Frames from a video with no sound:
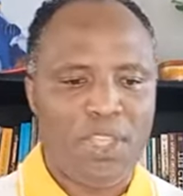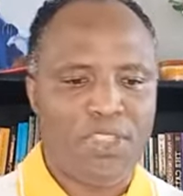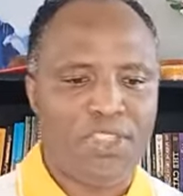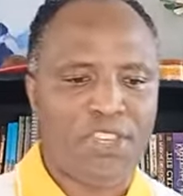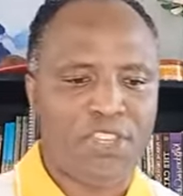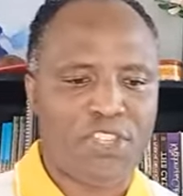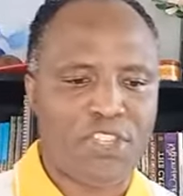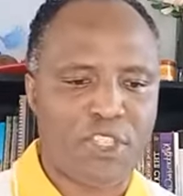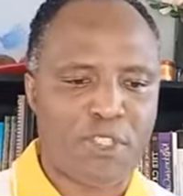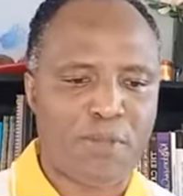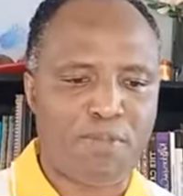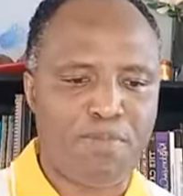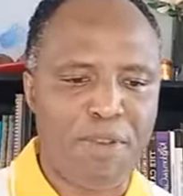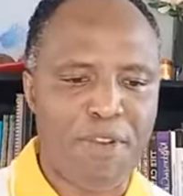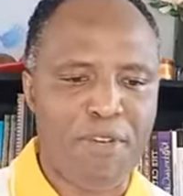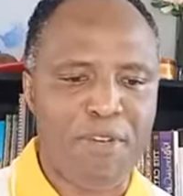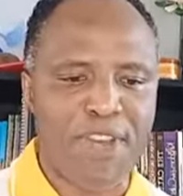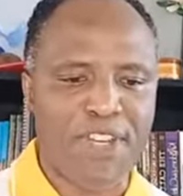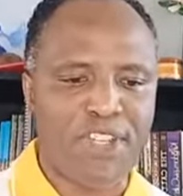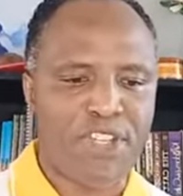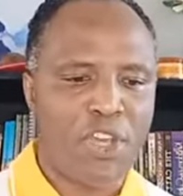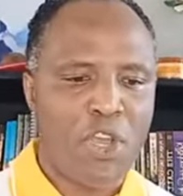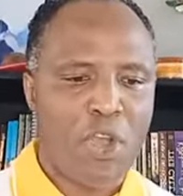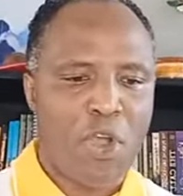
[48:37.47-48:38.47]
the
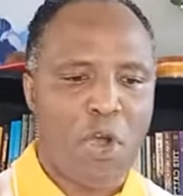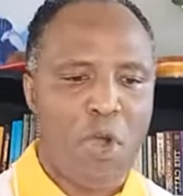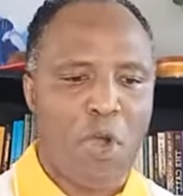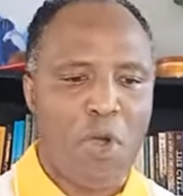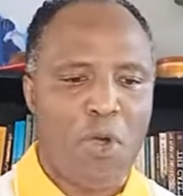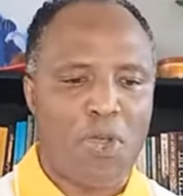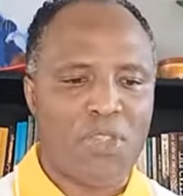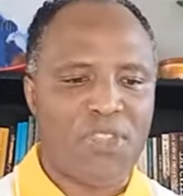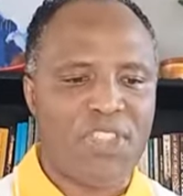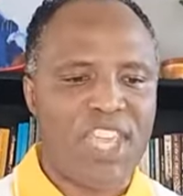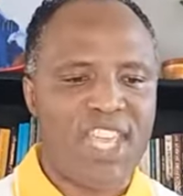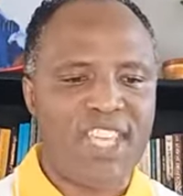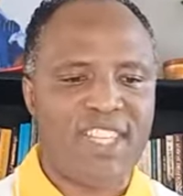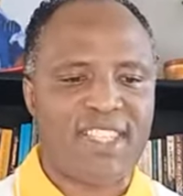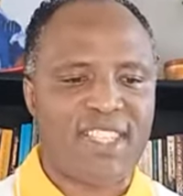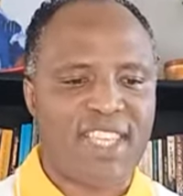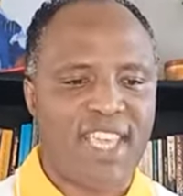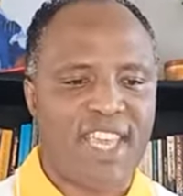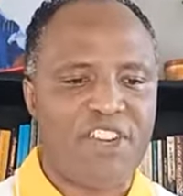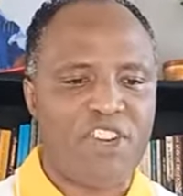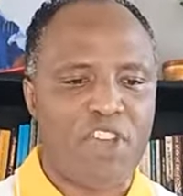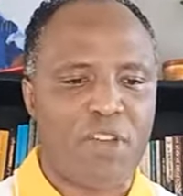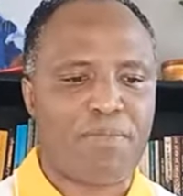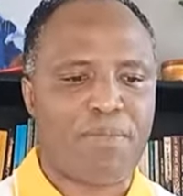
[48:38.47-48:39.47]
spirit, all these
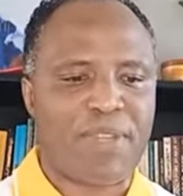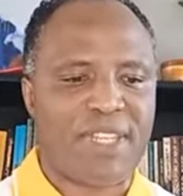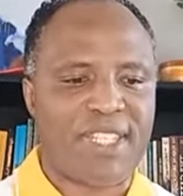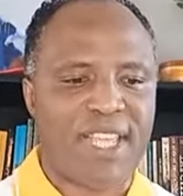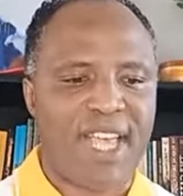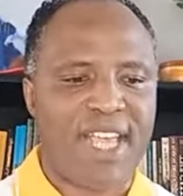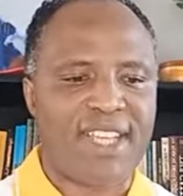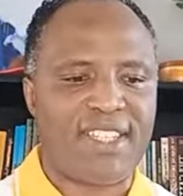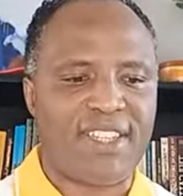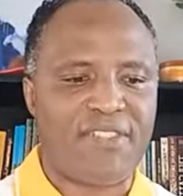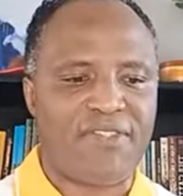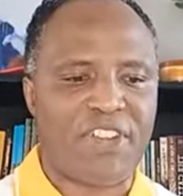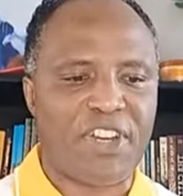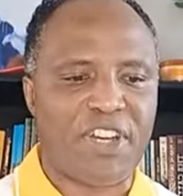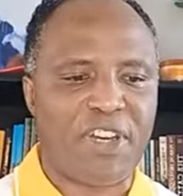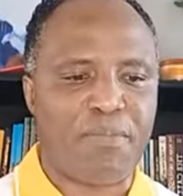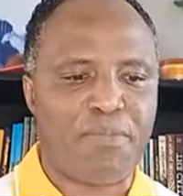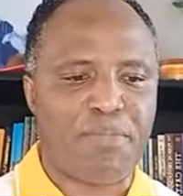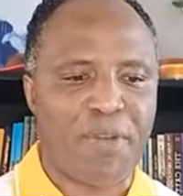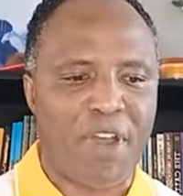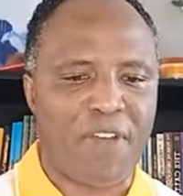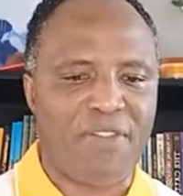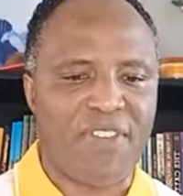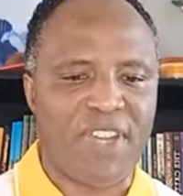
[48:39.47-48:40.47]
cannot be scientifically
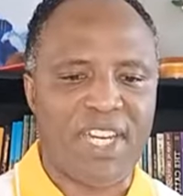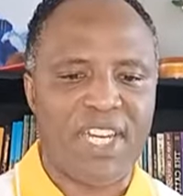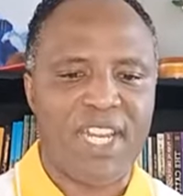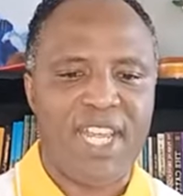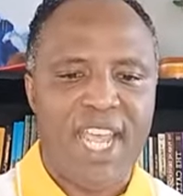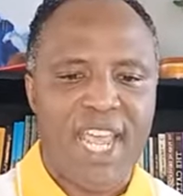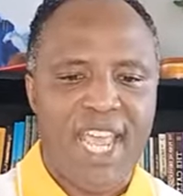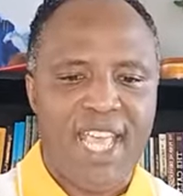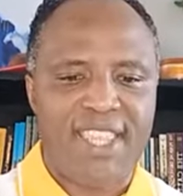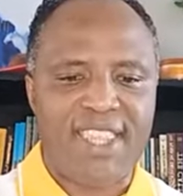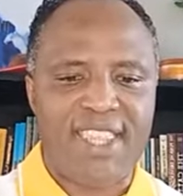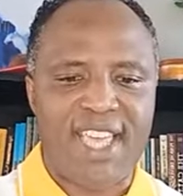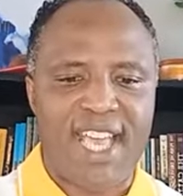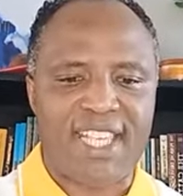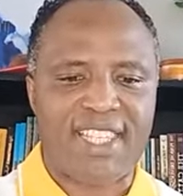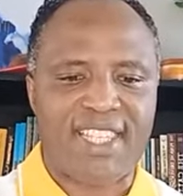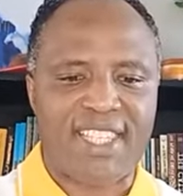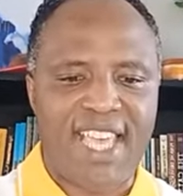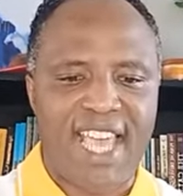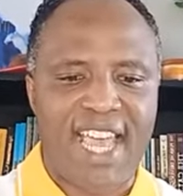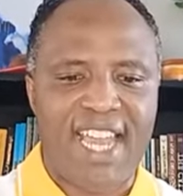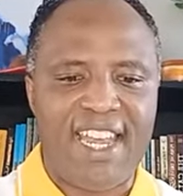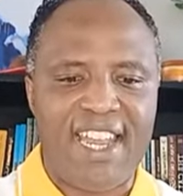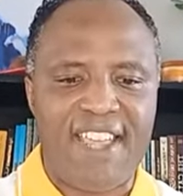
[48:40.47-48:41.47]
proven, and thus
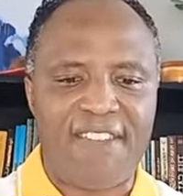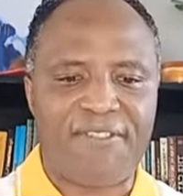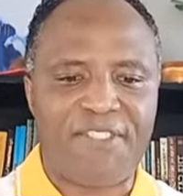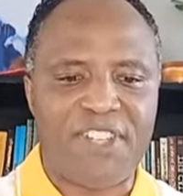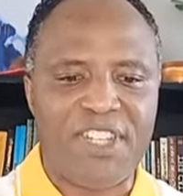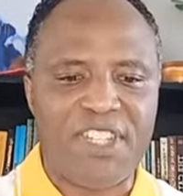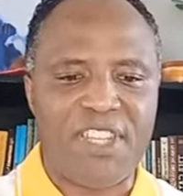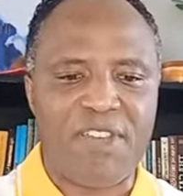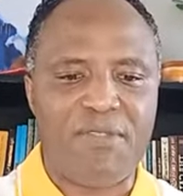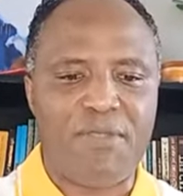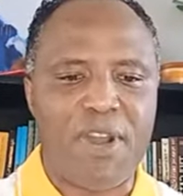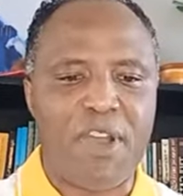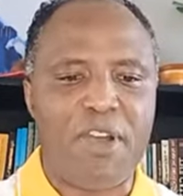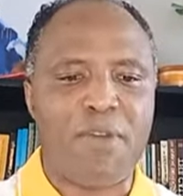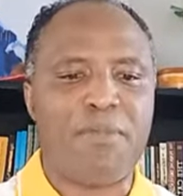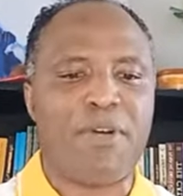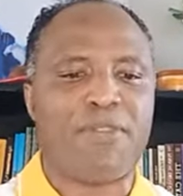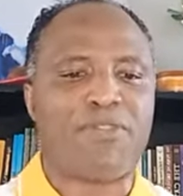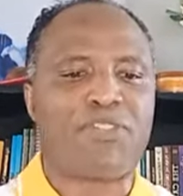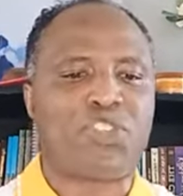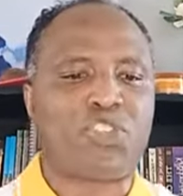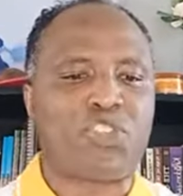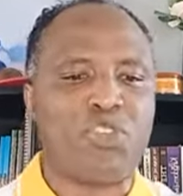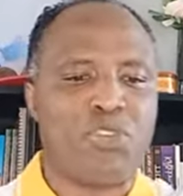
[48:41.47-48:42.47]
they are left in the realm
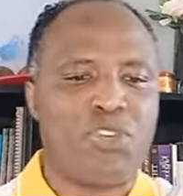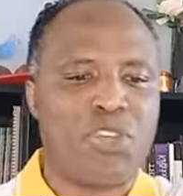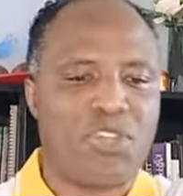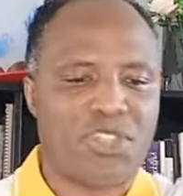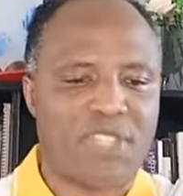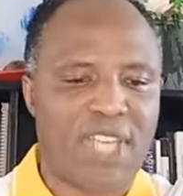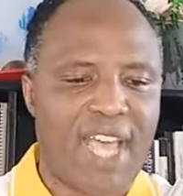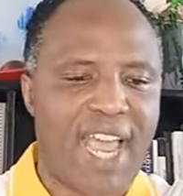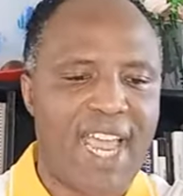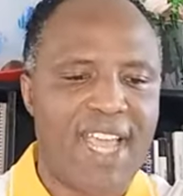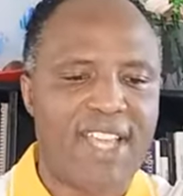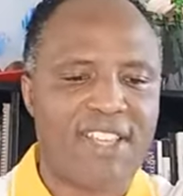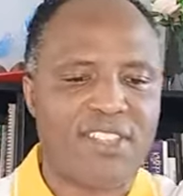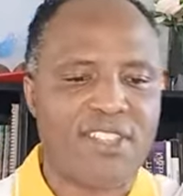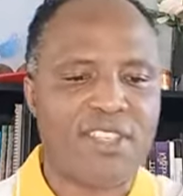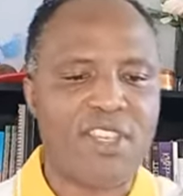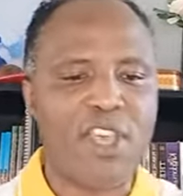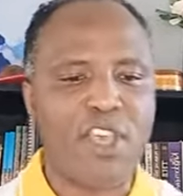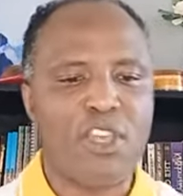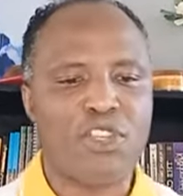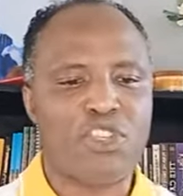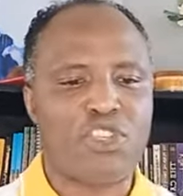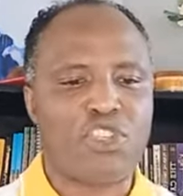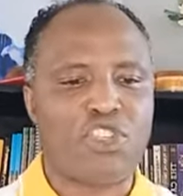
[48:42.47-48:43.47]
of pseudoscience,
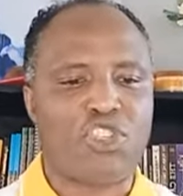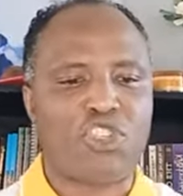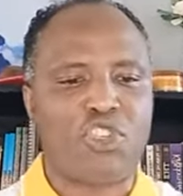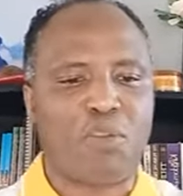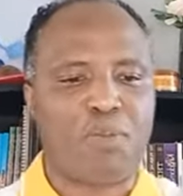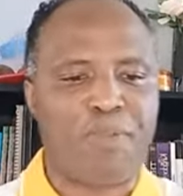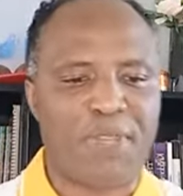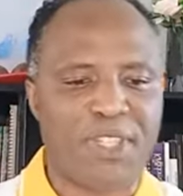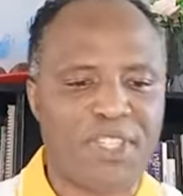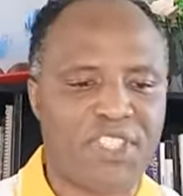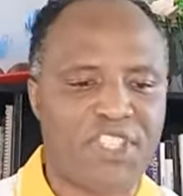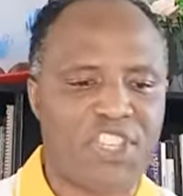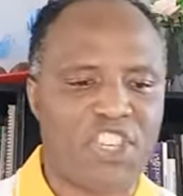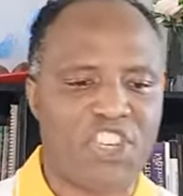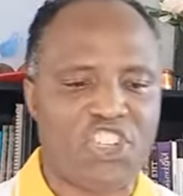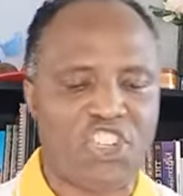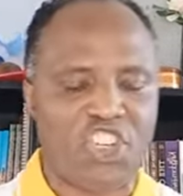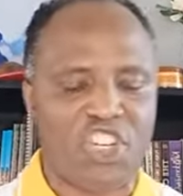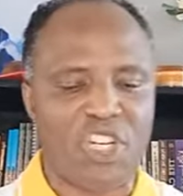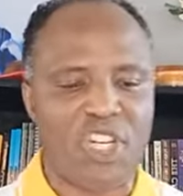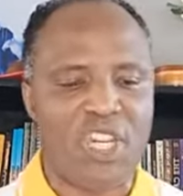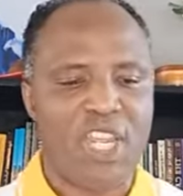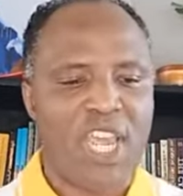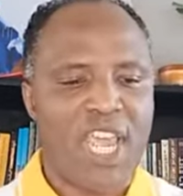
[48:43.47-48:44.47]

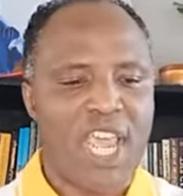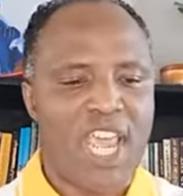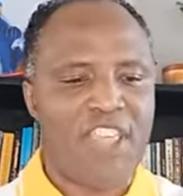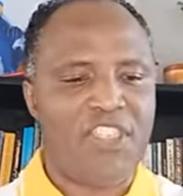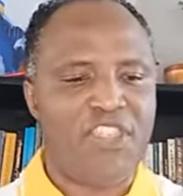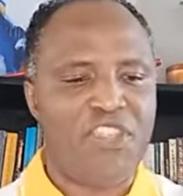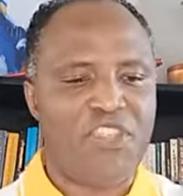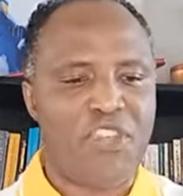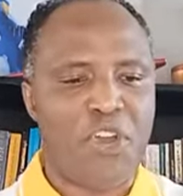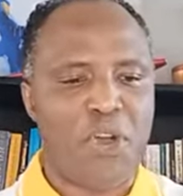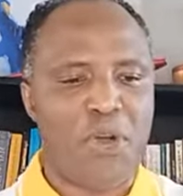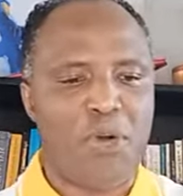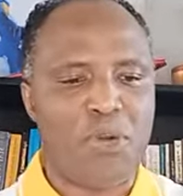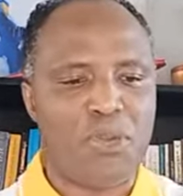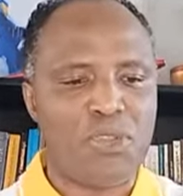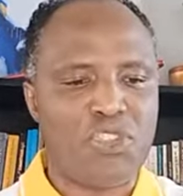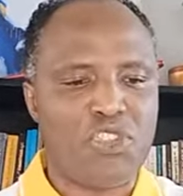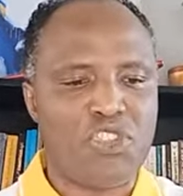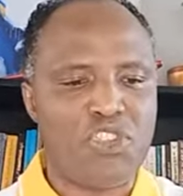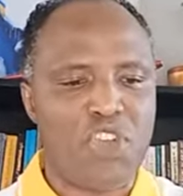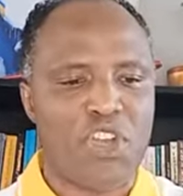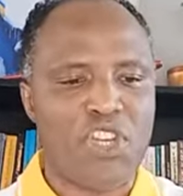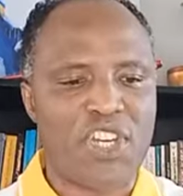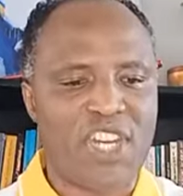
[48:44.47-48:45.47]
superstition, and
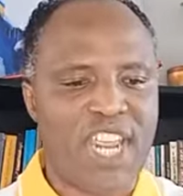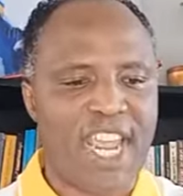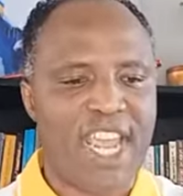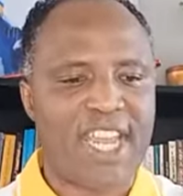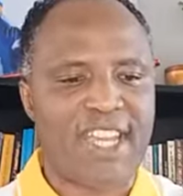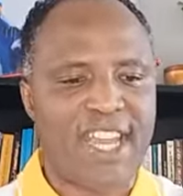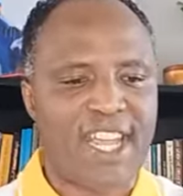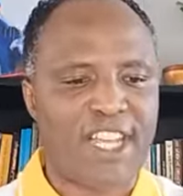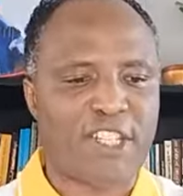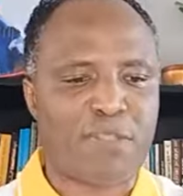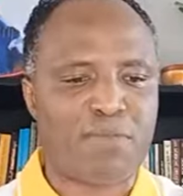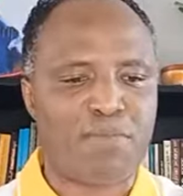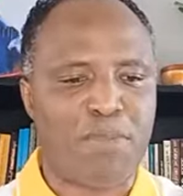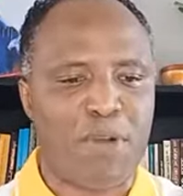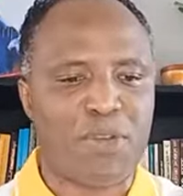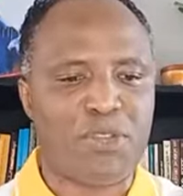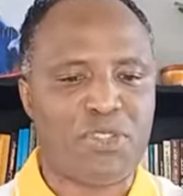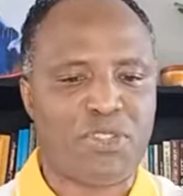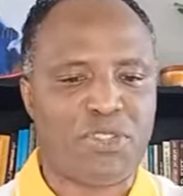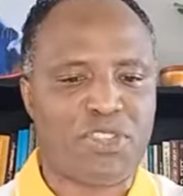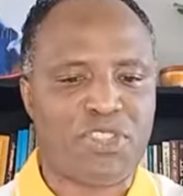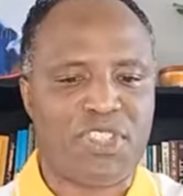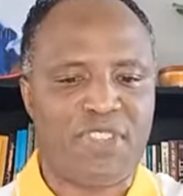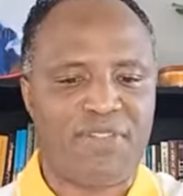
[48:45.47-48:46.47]
those not yet
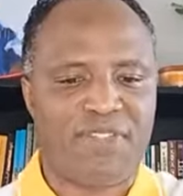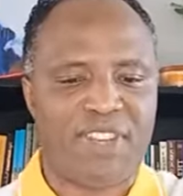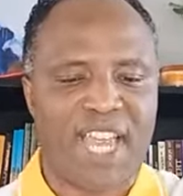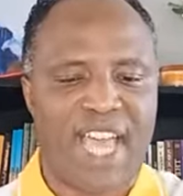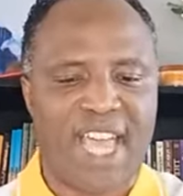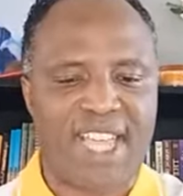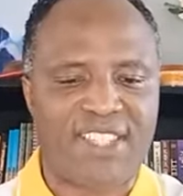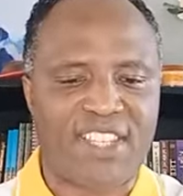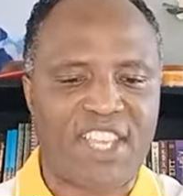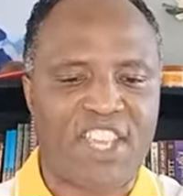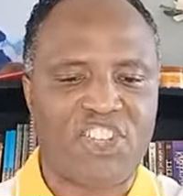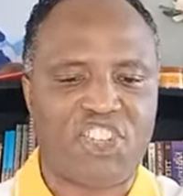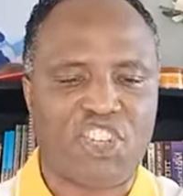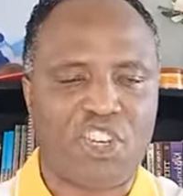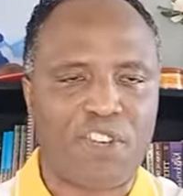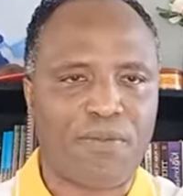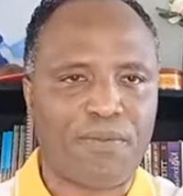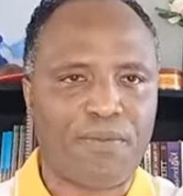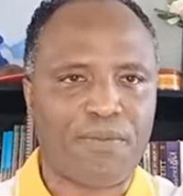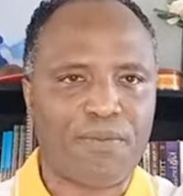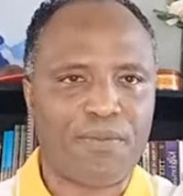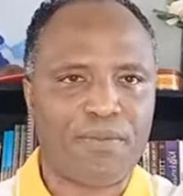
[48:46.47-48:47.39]
exposed to civilization.